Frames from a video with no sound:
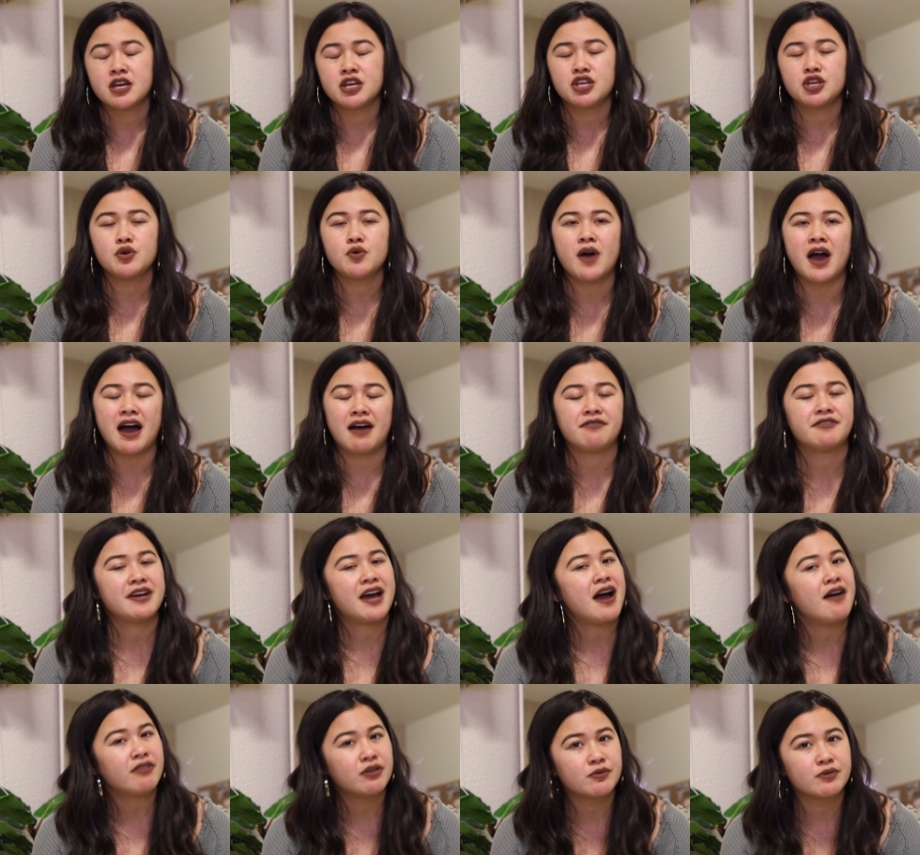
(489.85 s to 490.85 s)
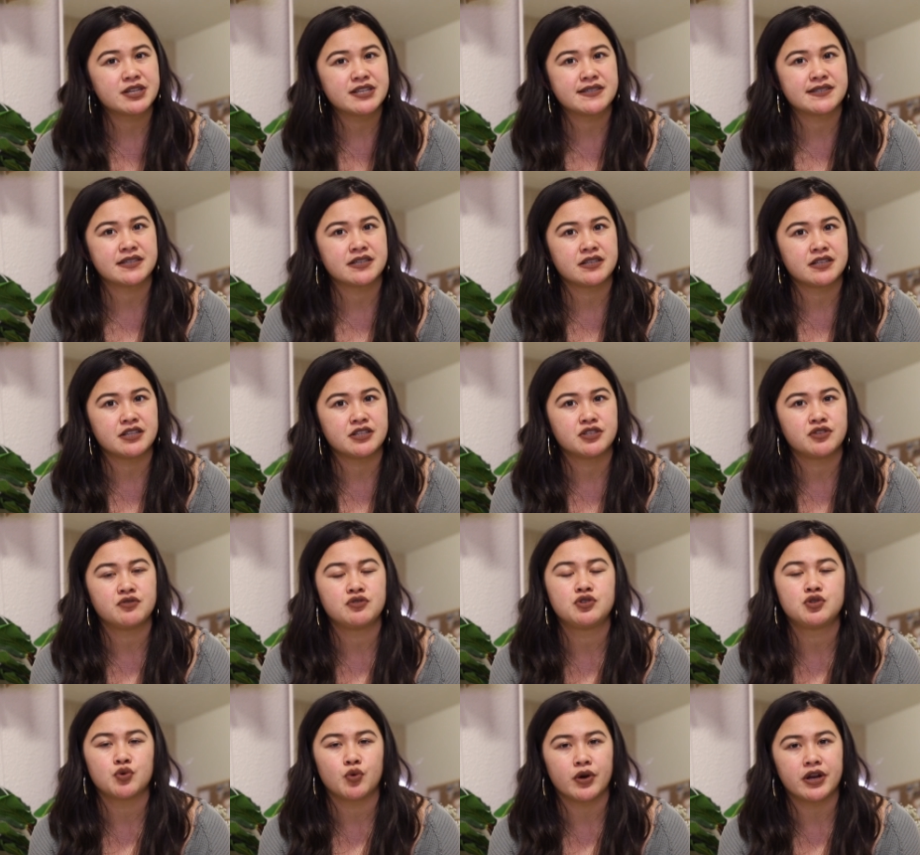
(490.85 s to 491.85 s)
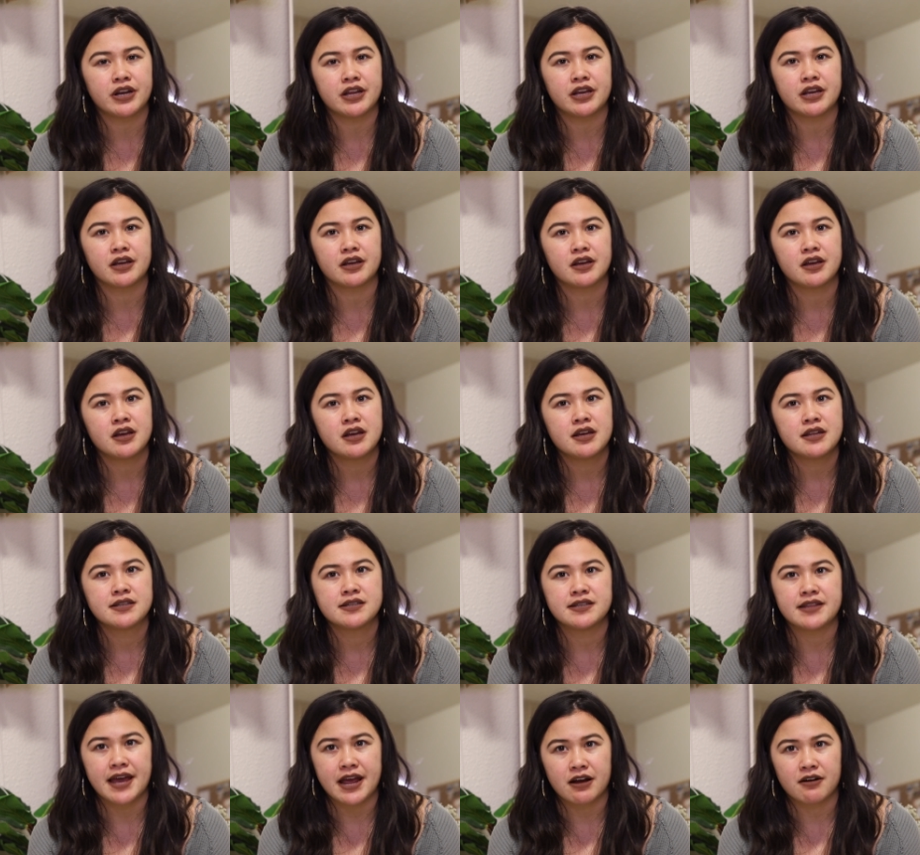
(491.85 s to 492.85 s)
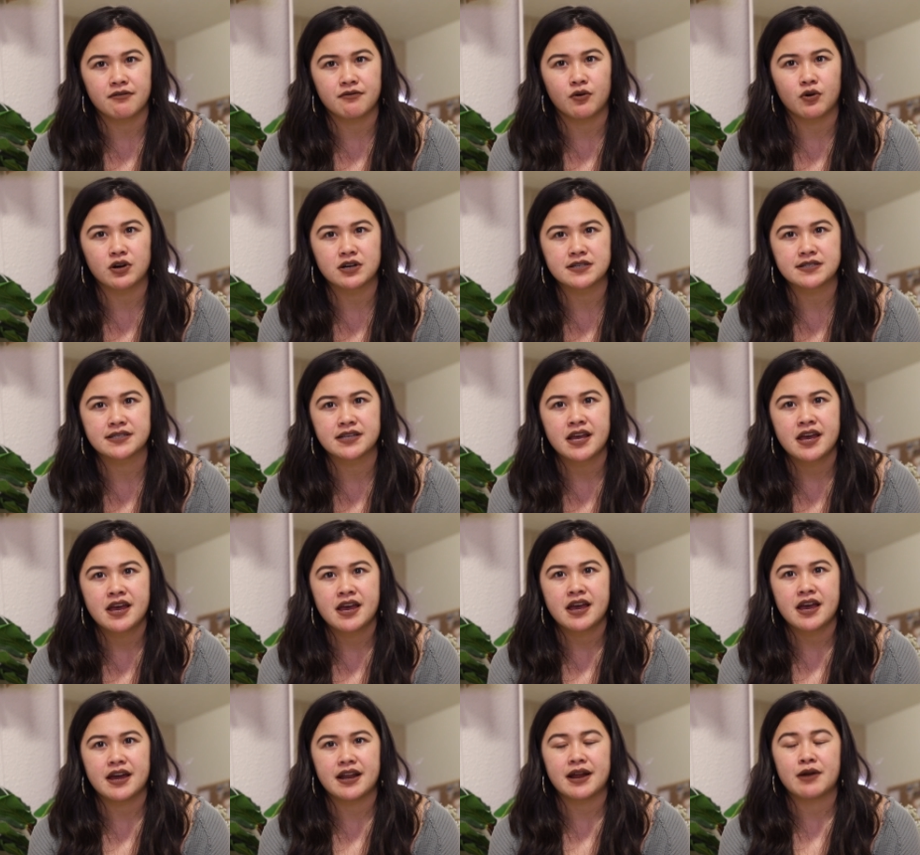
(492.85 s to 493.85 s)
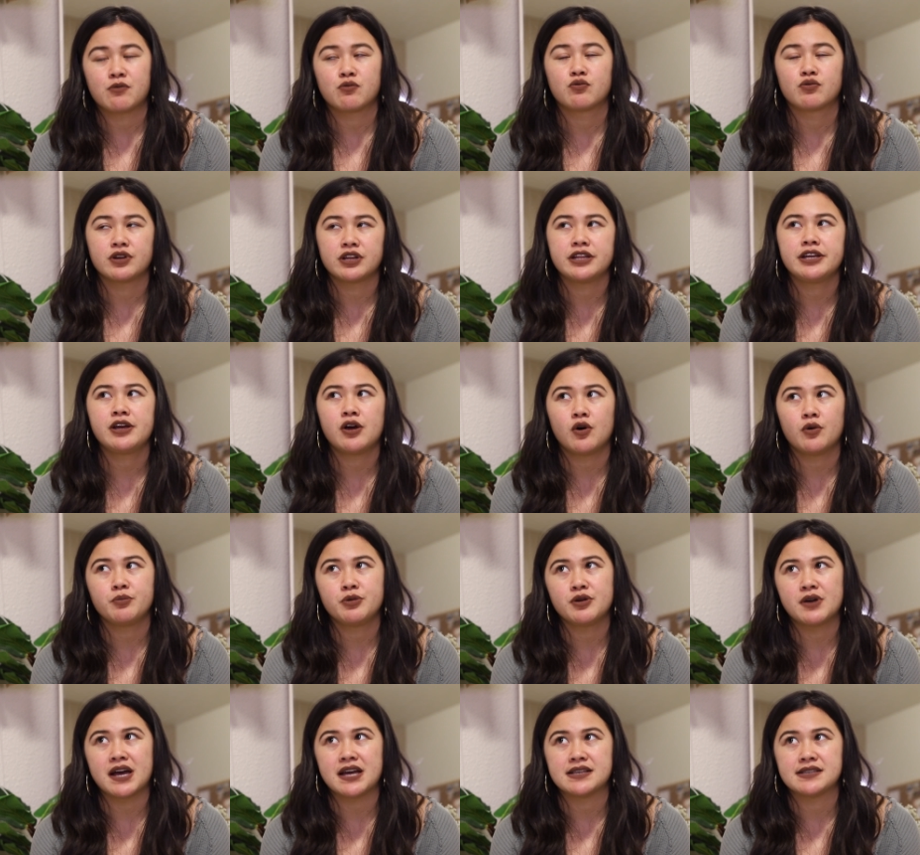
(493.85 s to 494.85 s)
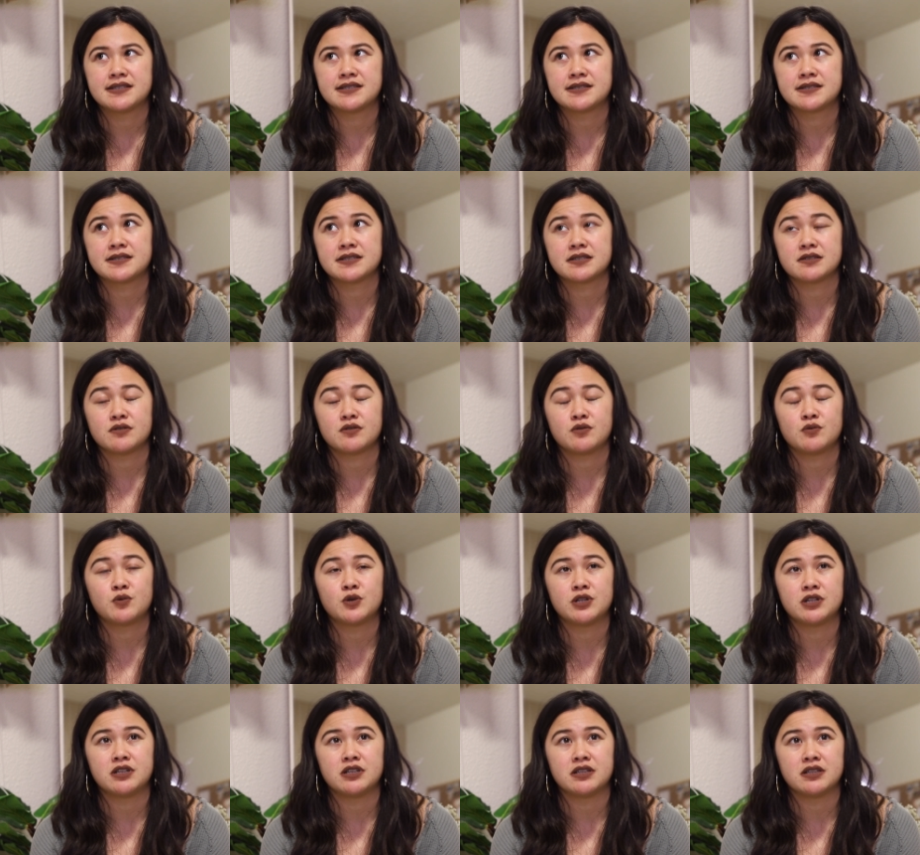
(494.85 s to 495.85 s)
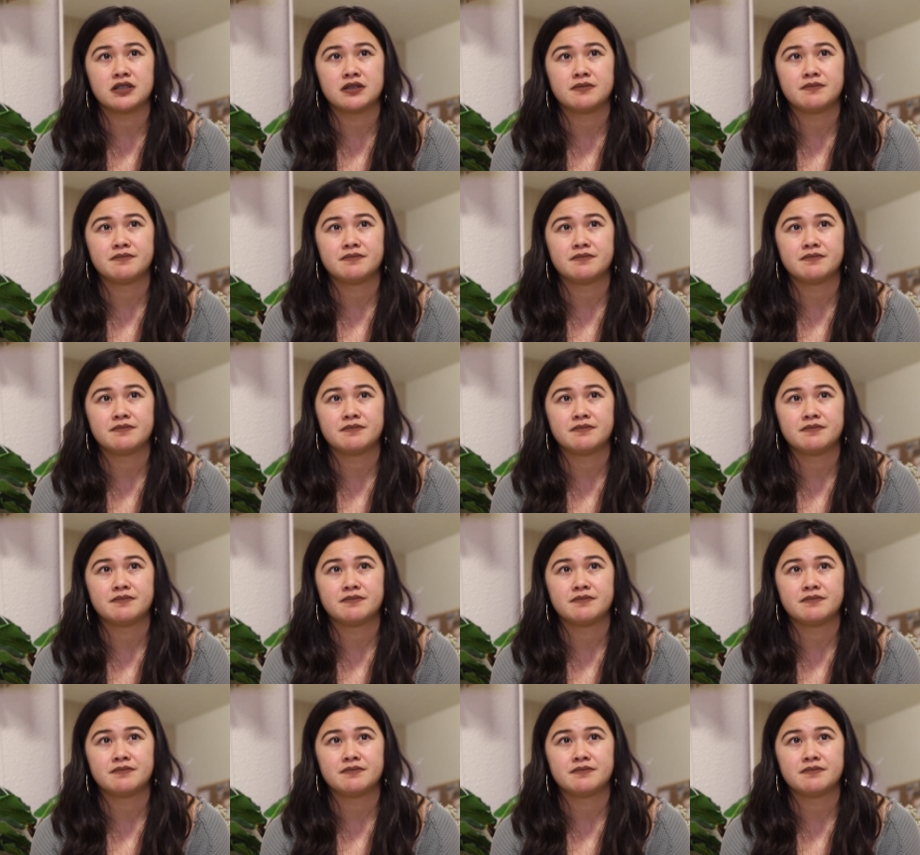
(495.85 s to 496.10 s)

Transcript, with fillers: You have to have a reason into joining to the Air Force and I really hope you guys will